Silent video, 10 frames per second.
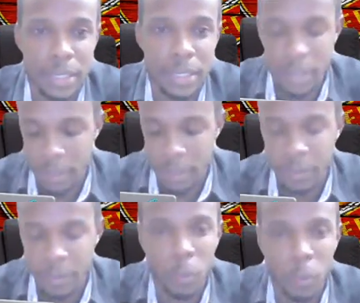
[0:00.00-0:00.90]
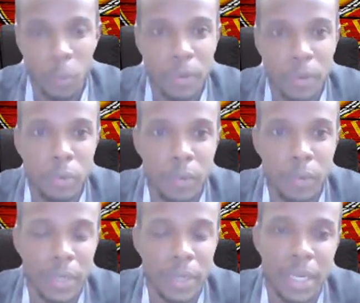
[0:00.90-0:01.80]
if it wasn't for Bruno
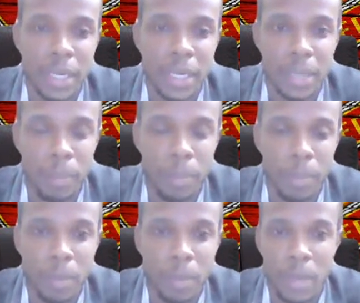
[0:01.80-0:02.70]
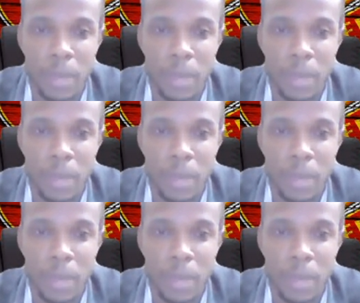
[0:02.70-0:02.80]
Fernandes and Paul Pogba